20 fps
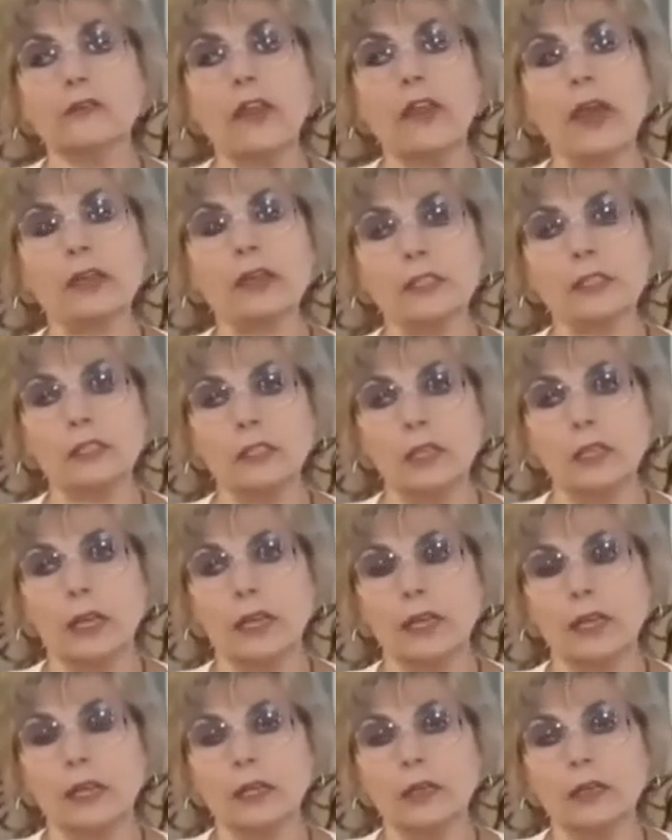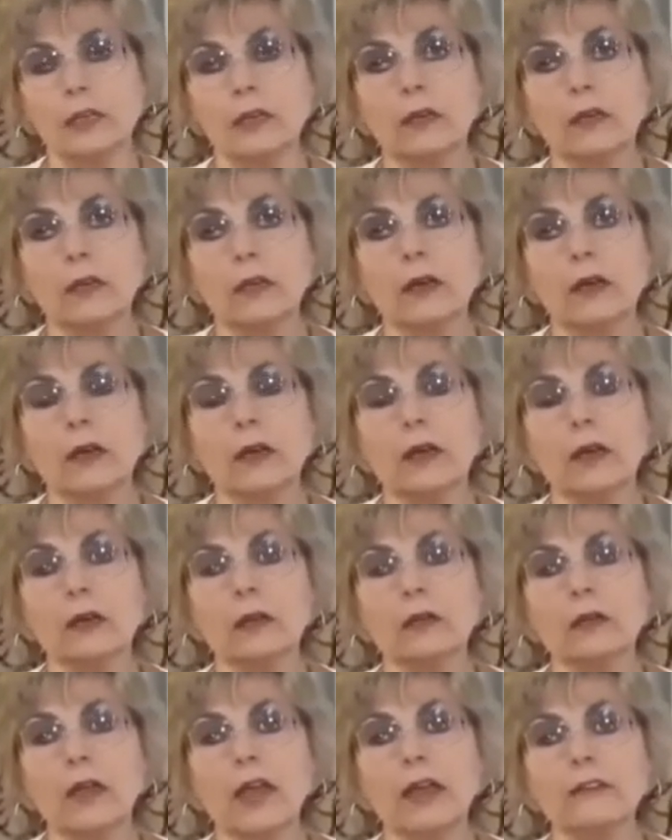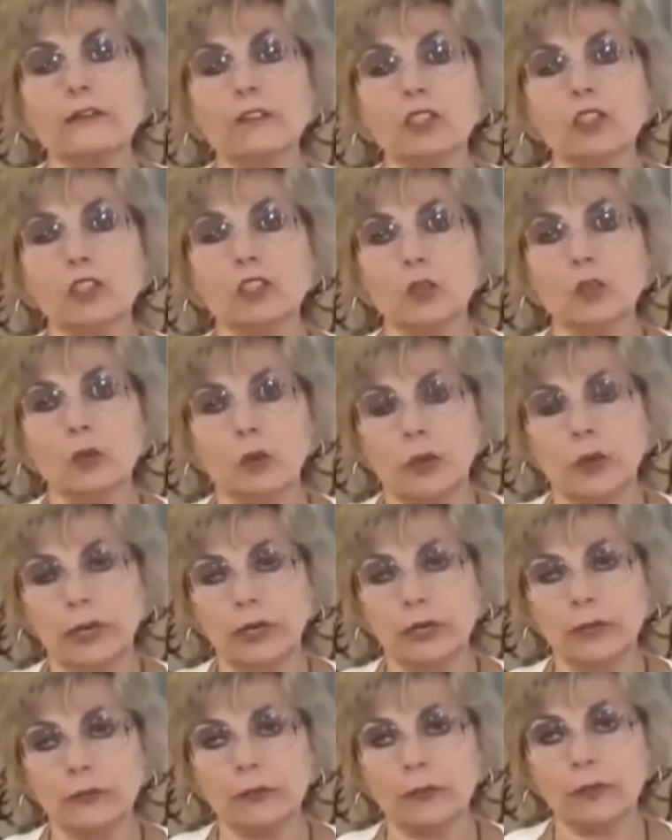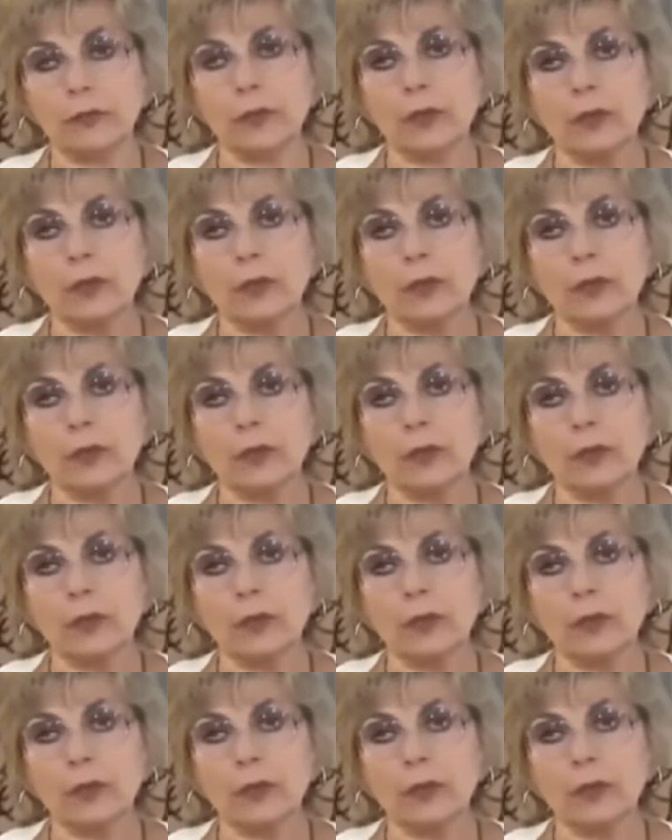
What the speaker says: fascinating life story